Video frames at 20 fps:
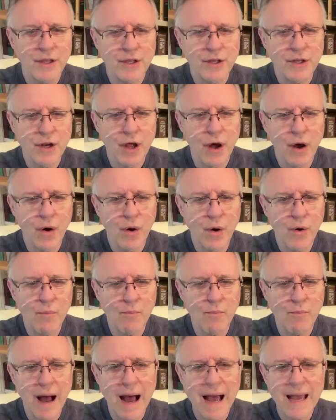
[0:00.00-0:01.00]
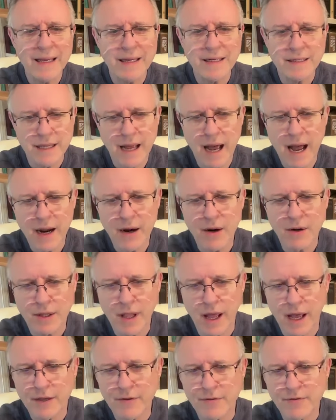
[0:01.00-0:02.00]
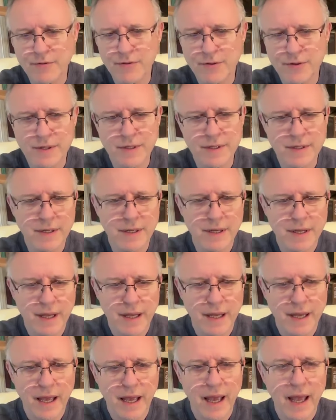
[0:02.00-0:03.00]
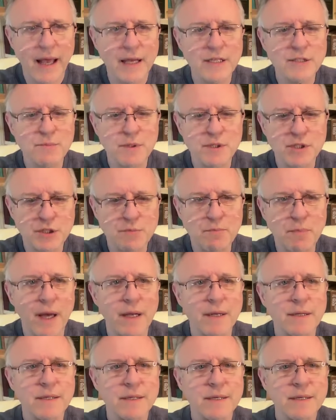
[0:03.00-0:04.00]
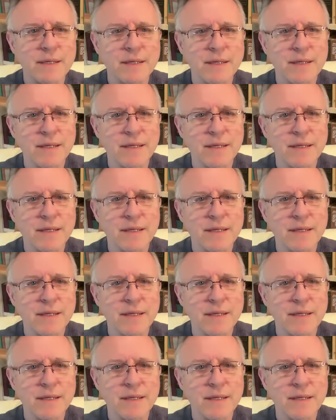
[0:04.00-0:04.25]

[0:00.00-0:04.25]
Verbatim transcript: You know, my entire life has been spent